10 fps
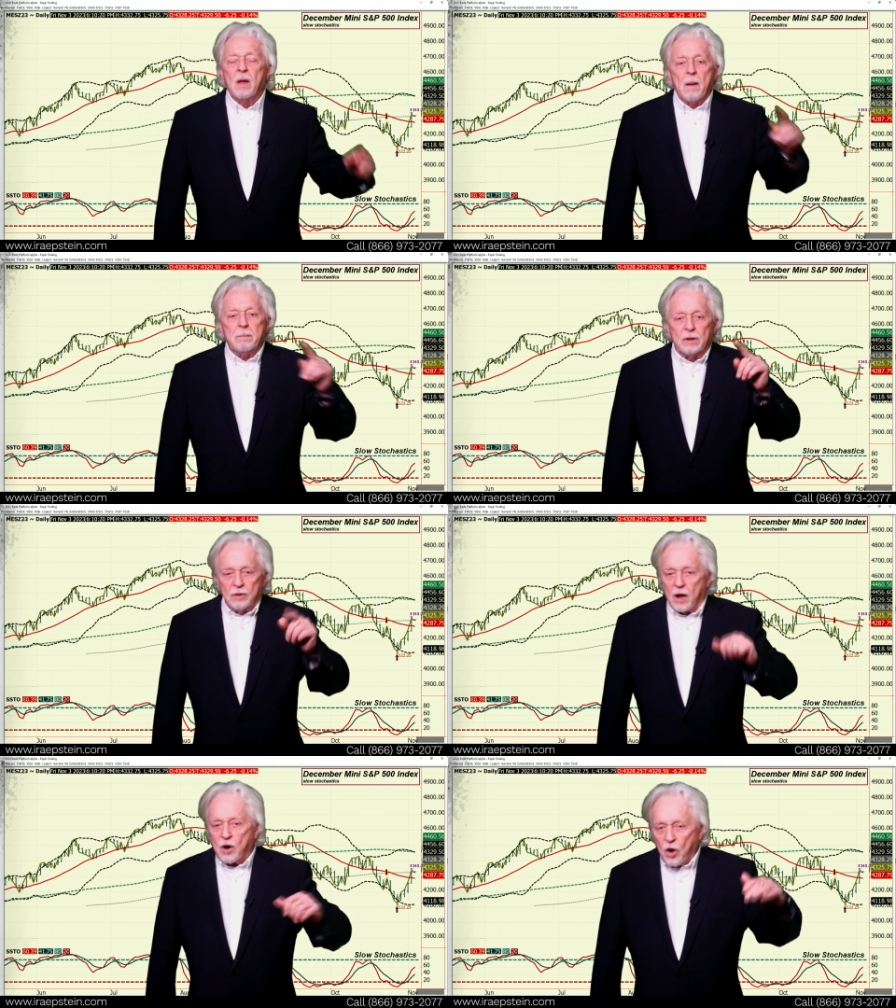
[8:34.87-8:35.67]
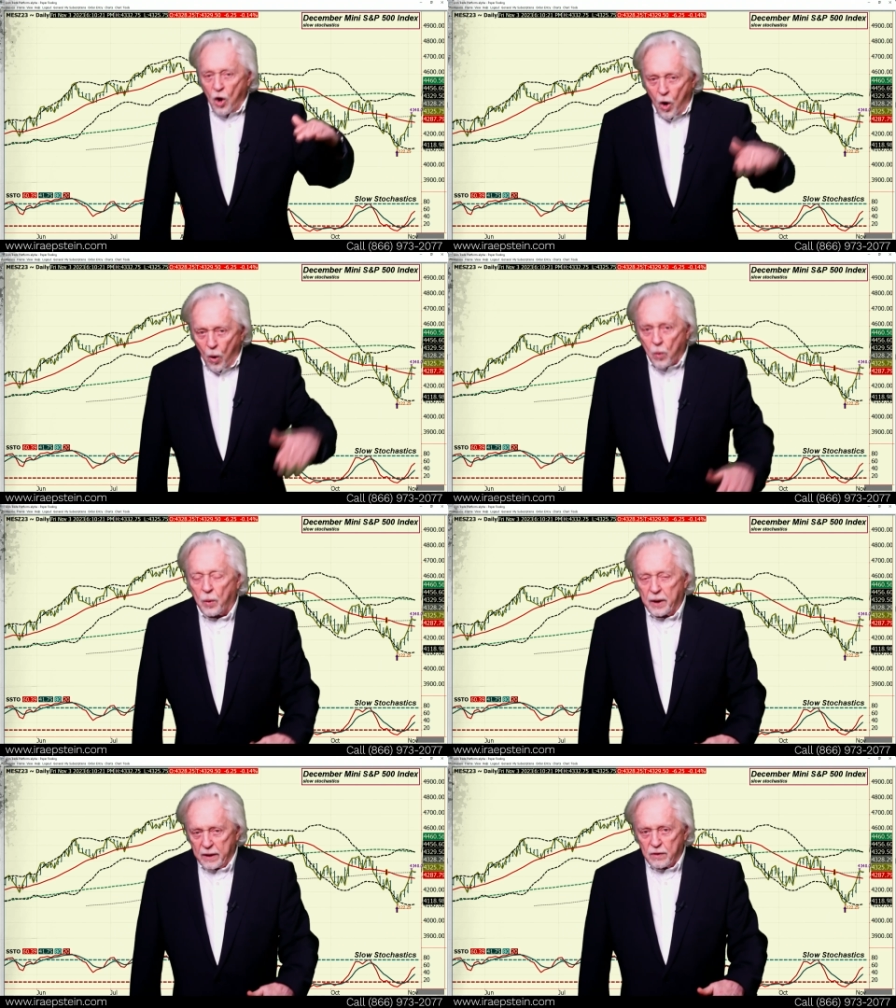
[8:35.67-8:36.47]
but none are
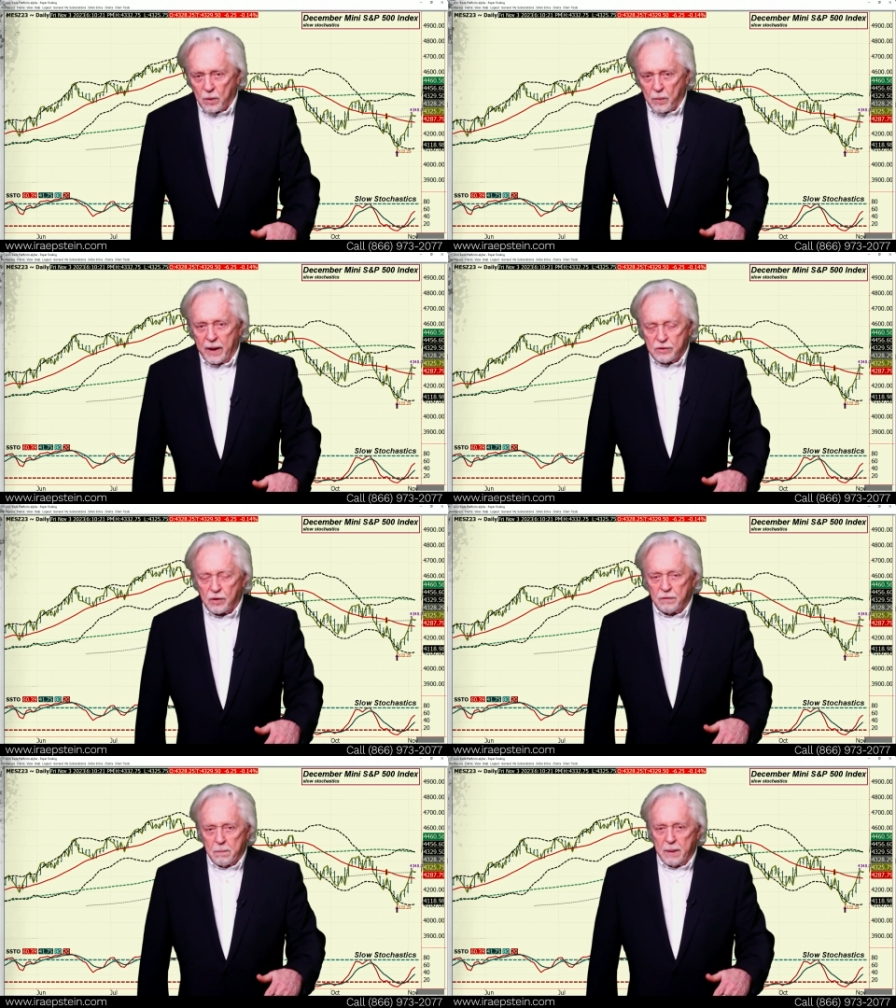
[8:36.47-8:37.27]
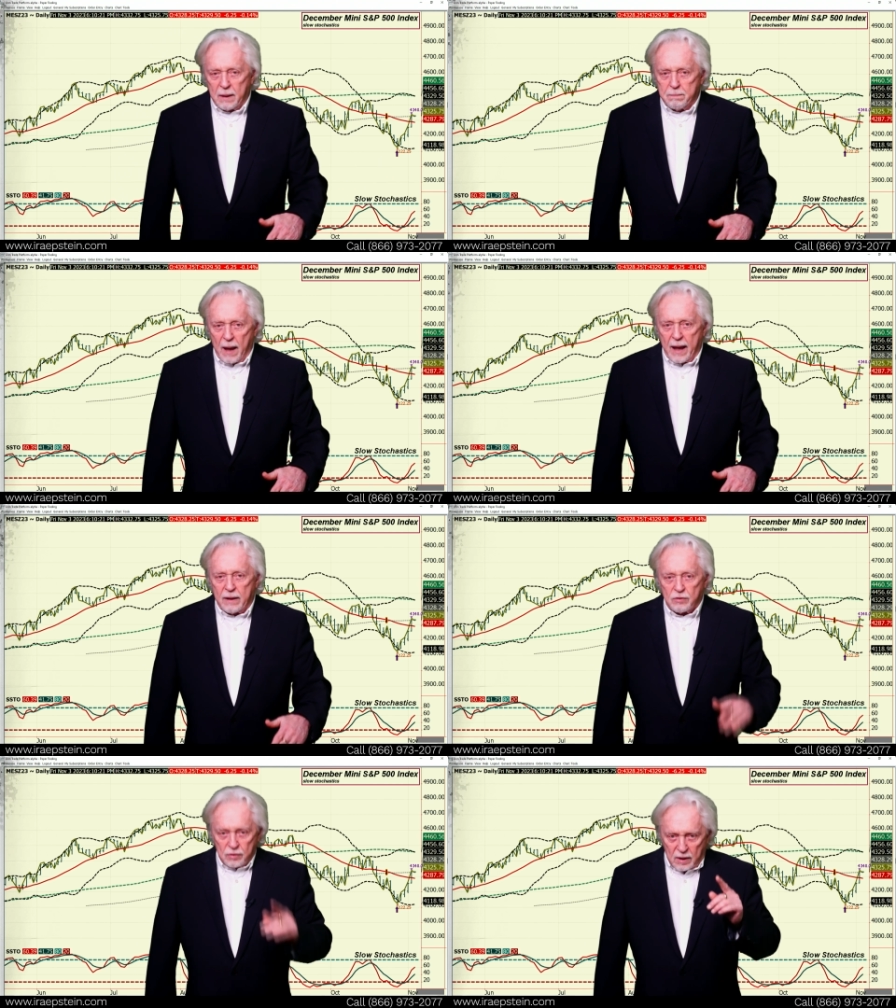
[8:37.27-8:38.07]
lowering their rates of the big
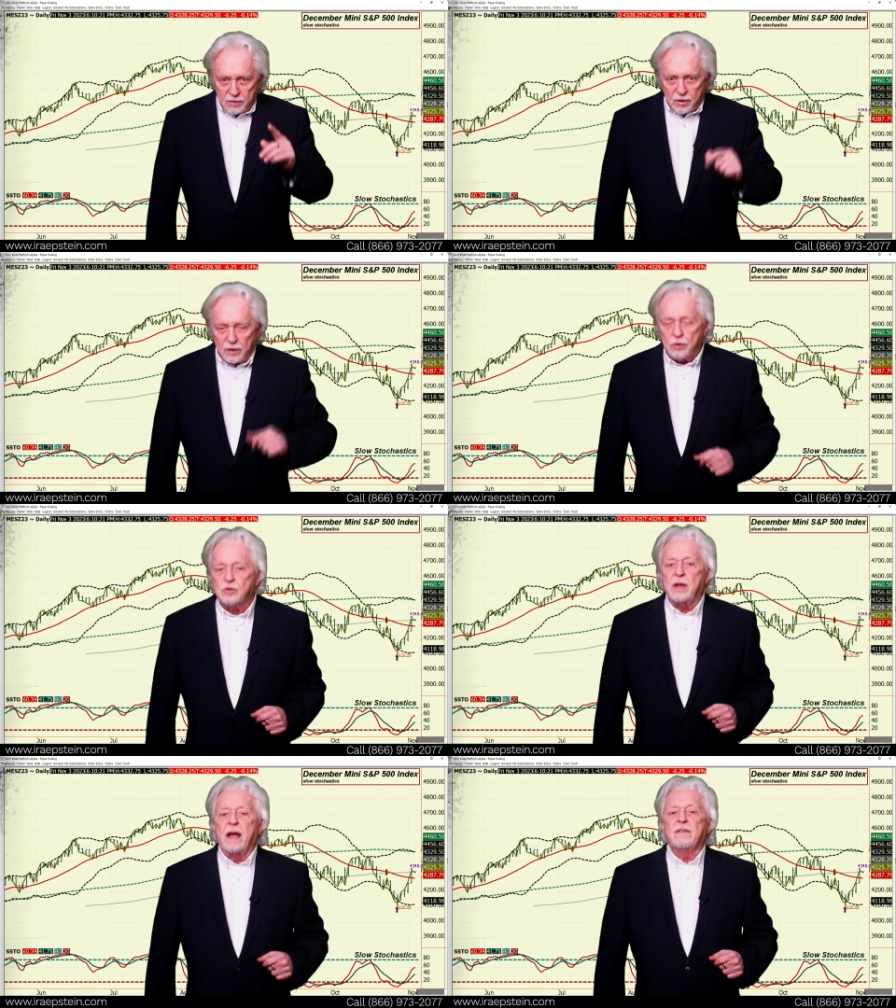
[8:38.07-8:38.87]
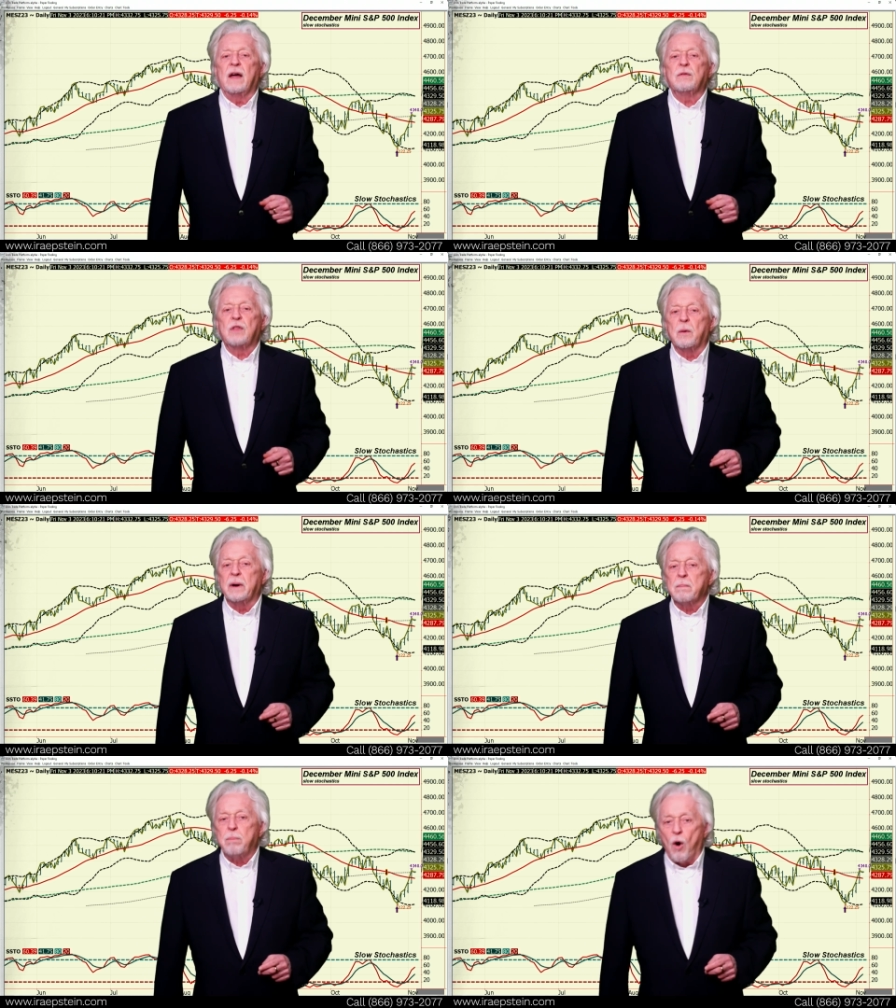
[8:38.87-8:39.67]
banks. Let's understand that. They're in
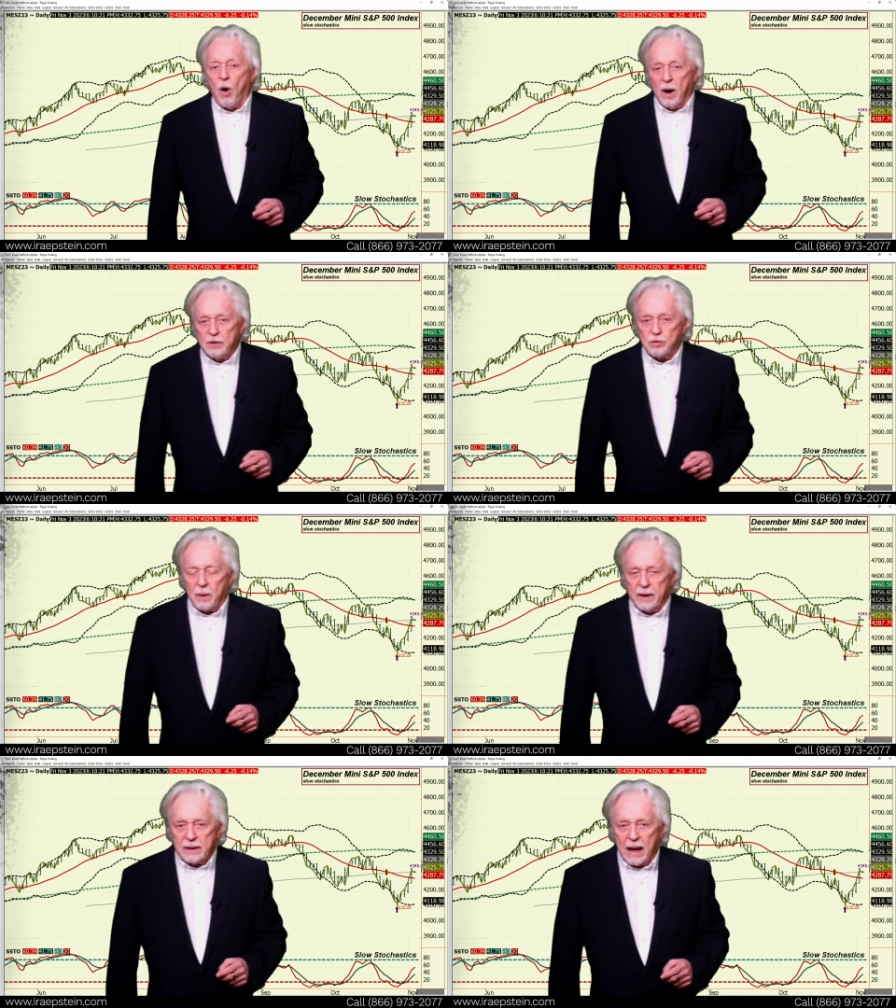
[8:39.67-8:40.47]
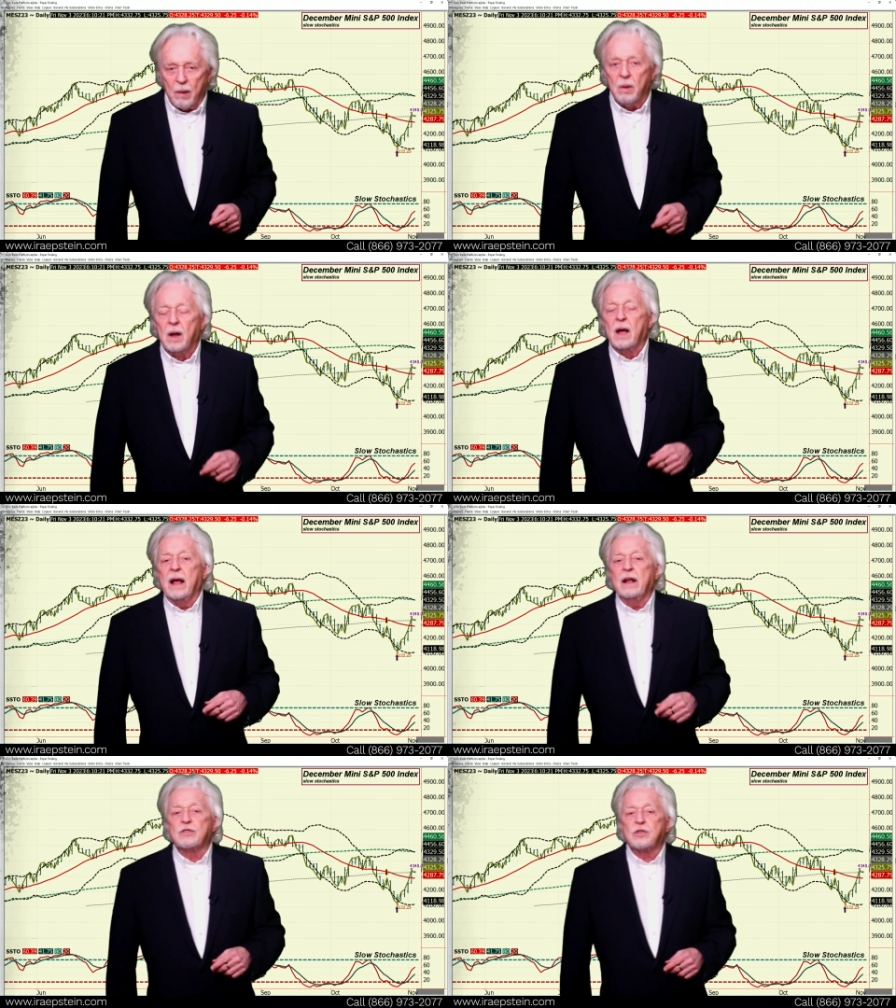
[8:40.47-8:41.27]
a pause right now.
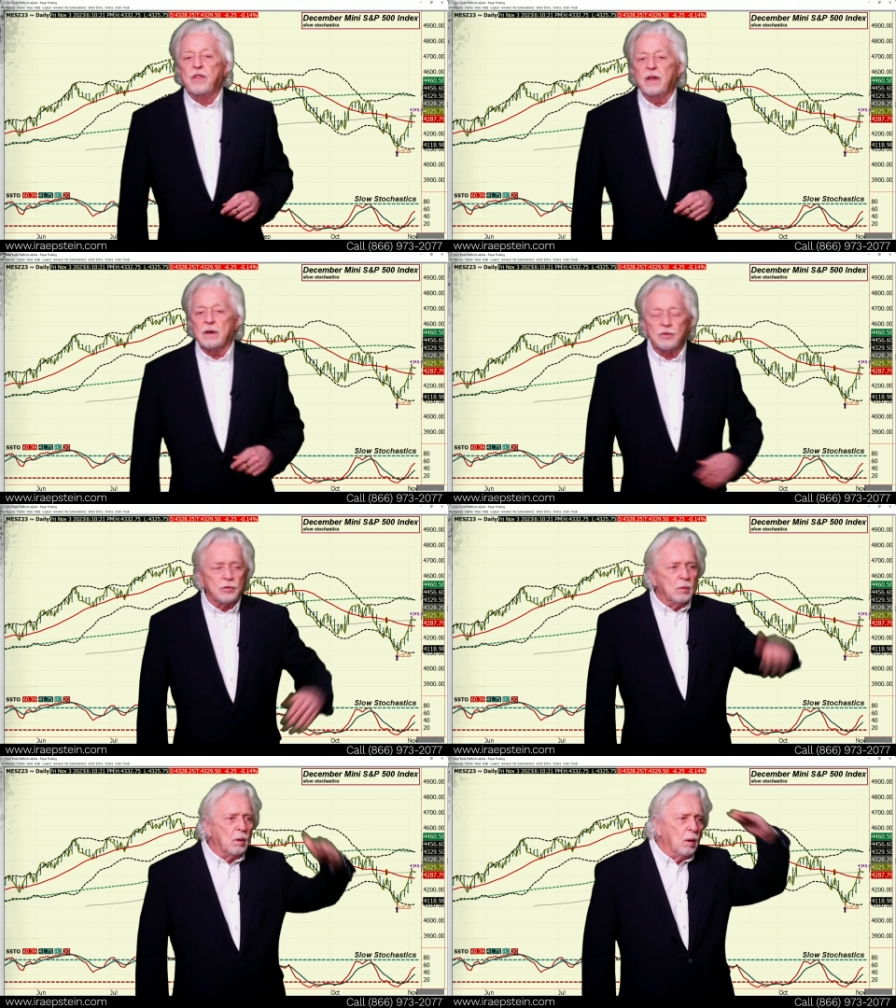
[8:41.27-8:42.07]
It's this.